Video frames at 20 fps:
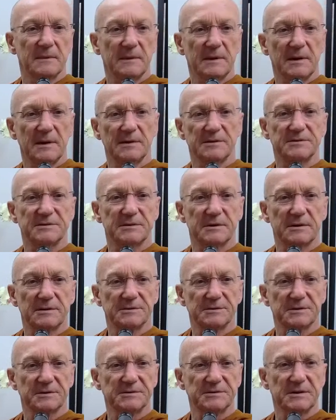yes,
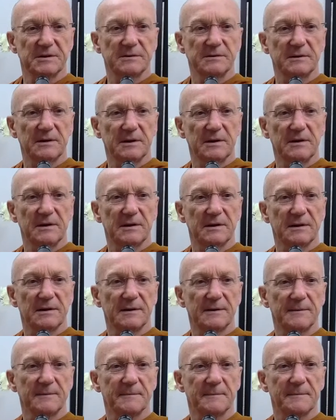as is in
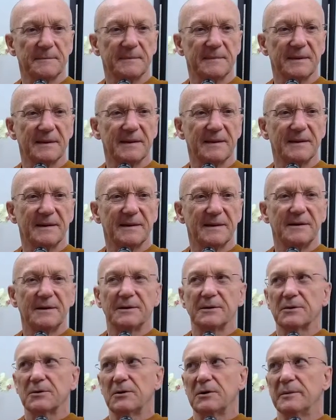the
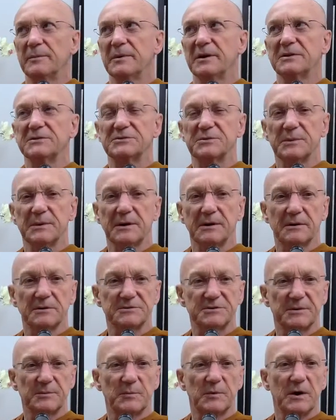comments, we got
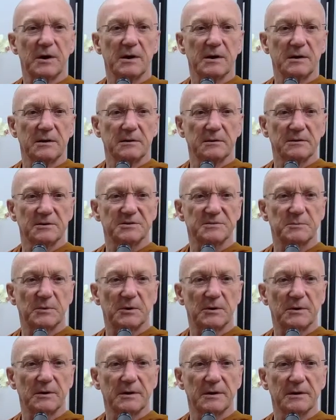some rain this
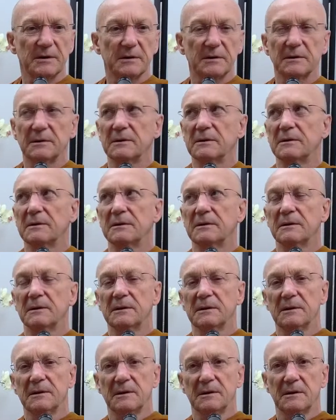morning.
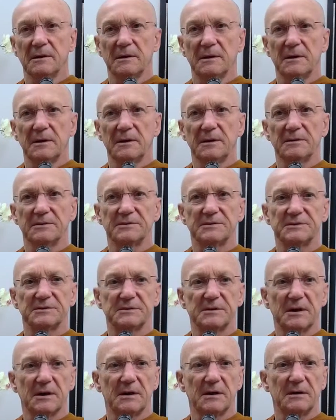It
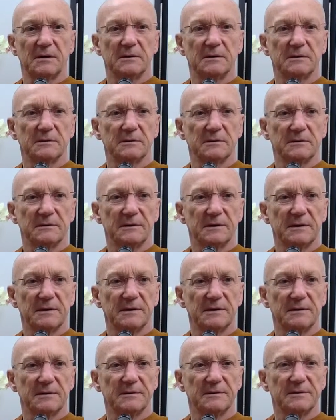
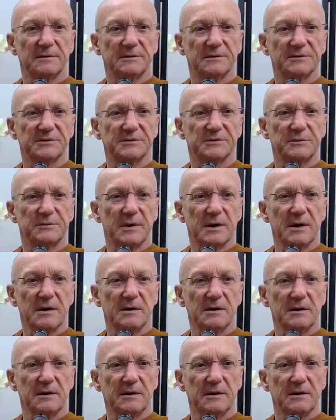looks
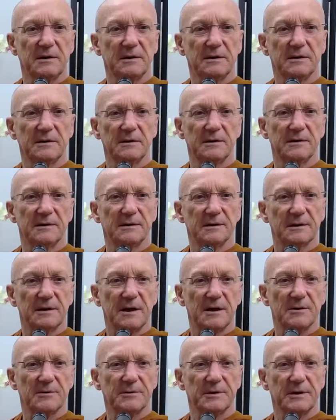rainy,
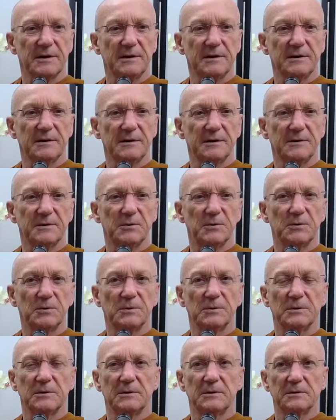cloudy,
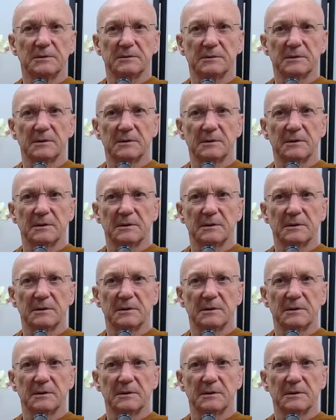cool,